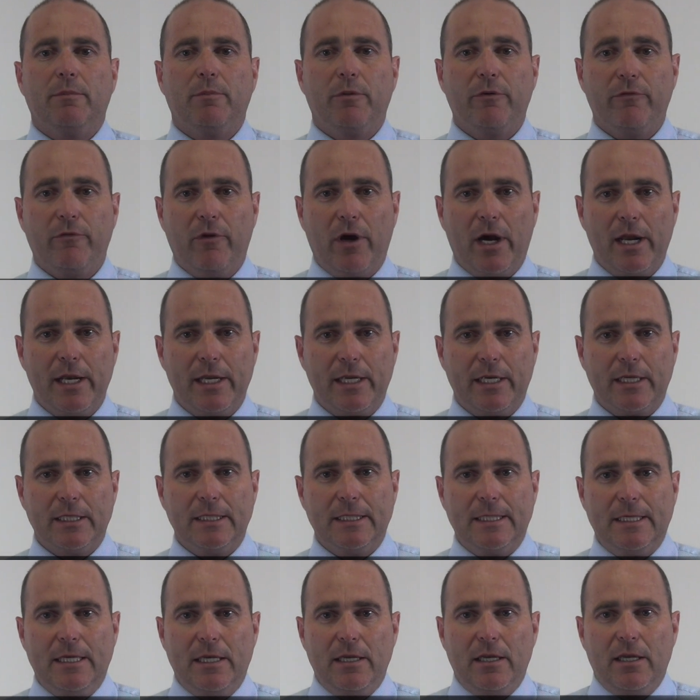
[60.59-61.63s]

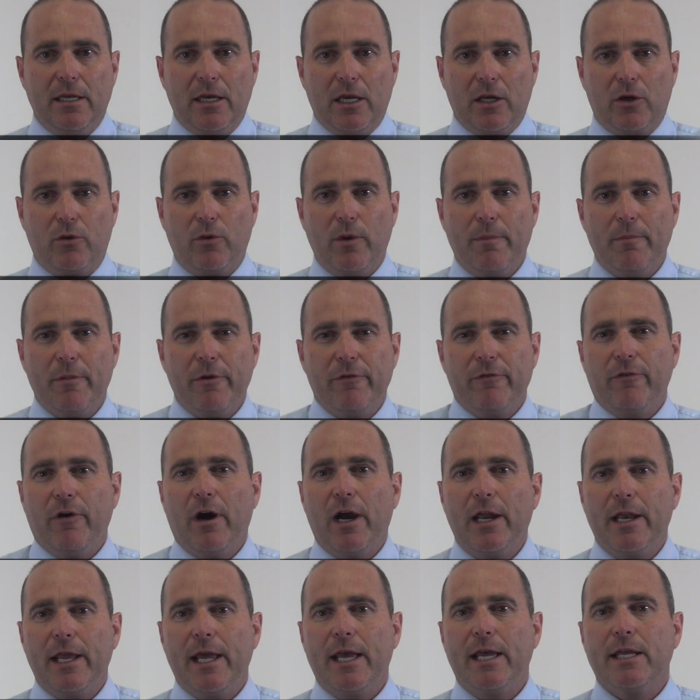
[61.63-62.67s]
providing equipment
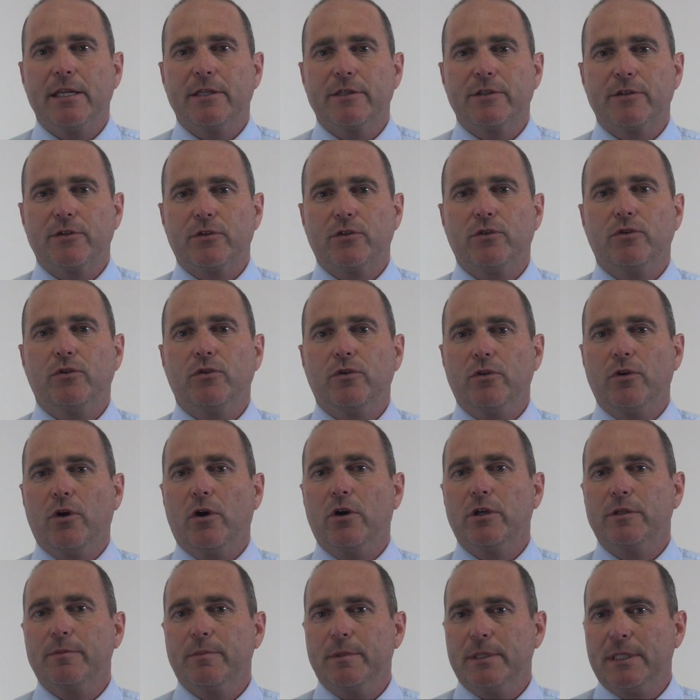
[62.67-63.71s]
finance to the
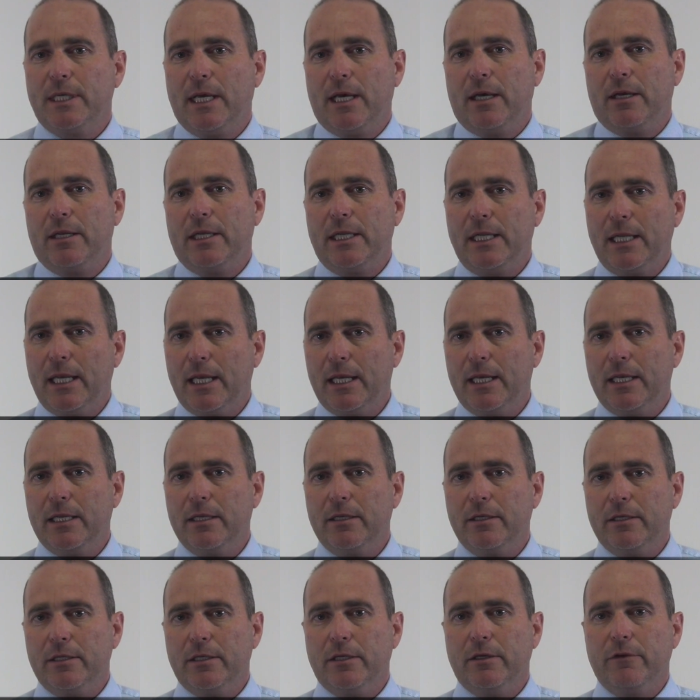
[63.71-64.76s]
hospitality
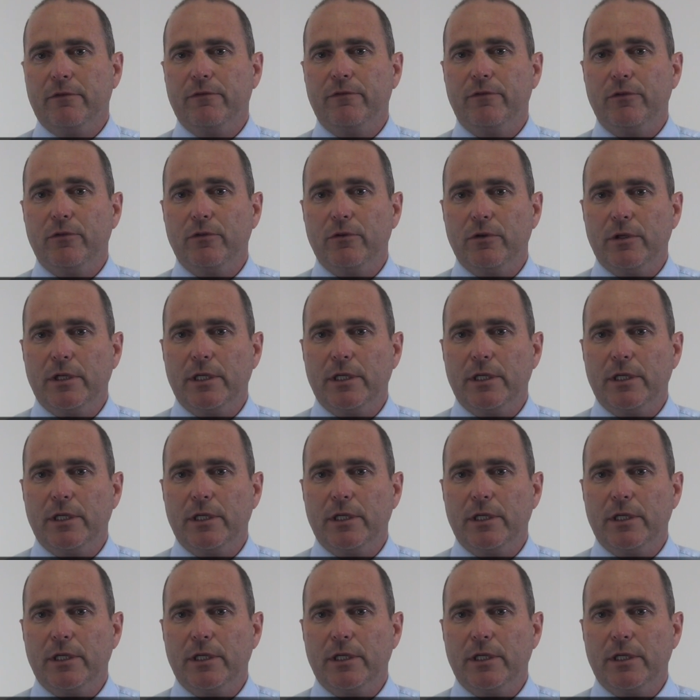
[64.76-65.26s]
and food